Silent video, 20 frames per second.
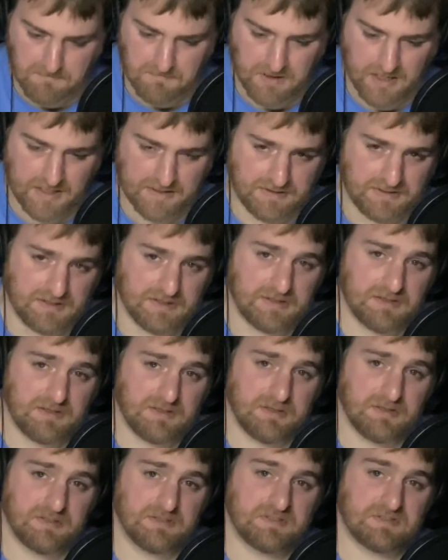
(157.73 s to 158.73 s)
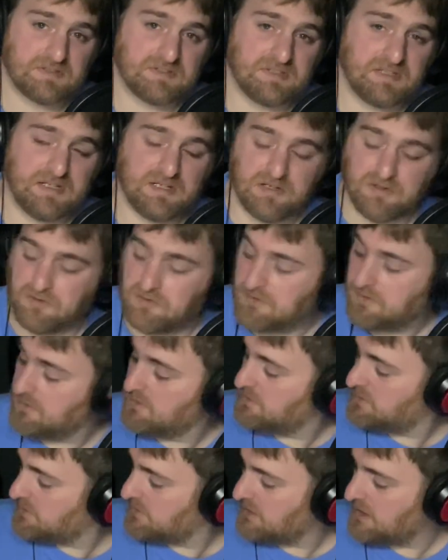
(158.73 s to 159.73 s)
I did steal
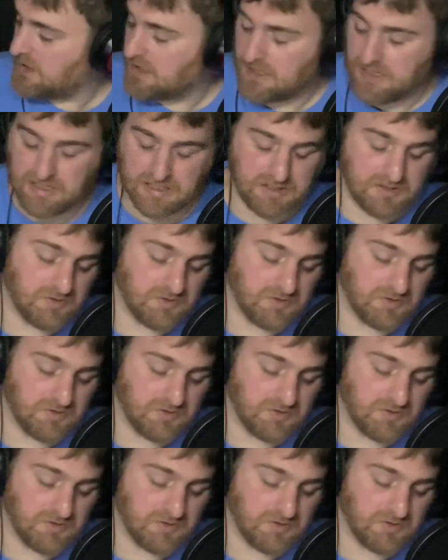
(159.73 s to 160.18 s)
a